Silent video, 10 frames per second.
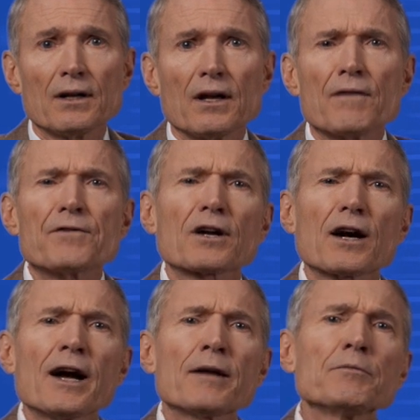If the
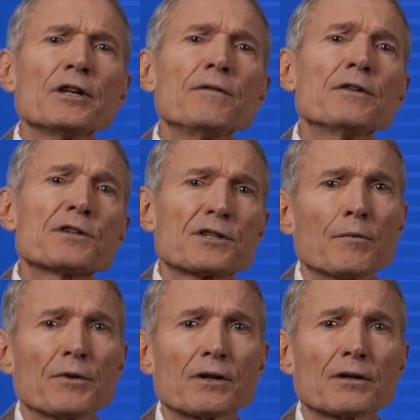chyme leaving the
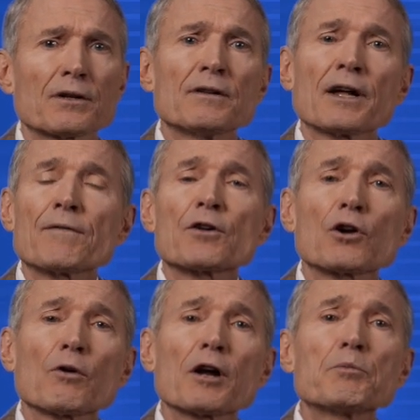stomach does not have the
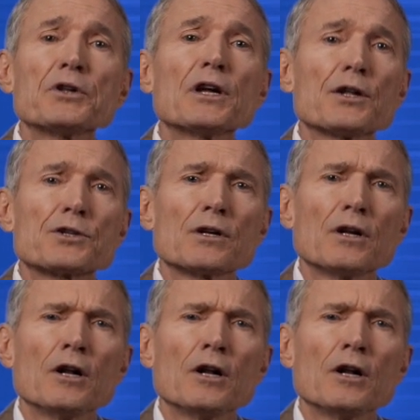correct pH,